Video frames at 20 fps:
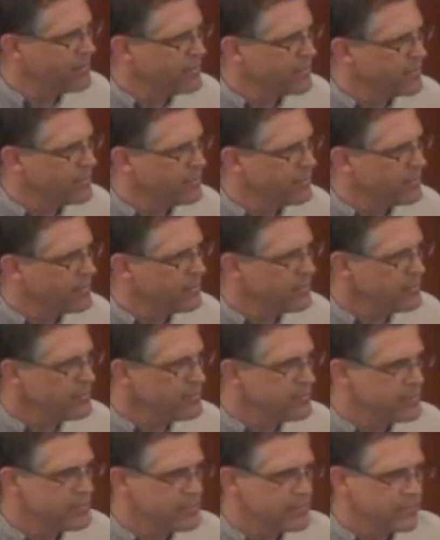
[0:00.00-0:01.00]

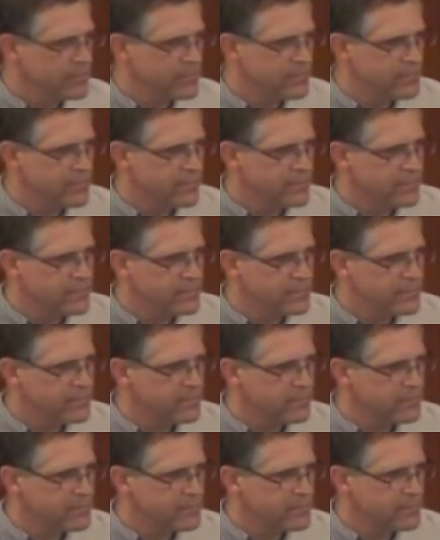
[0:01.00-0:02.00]

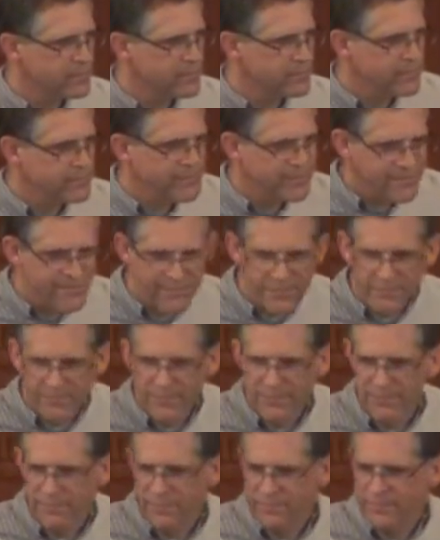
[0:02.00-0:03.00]

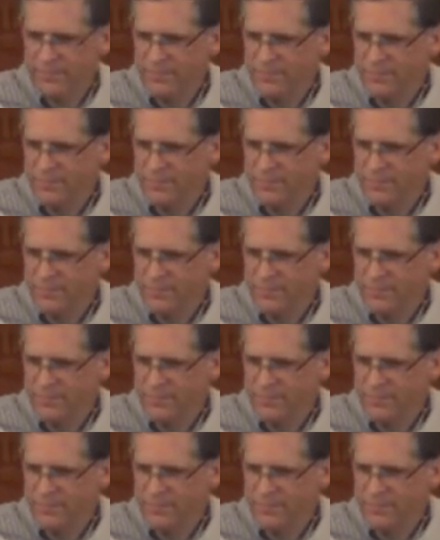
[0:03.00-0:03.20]
Nothing is said.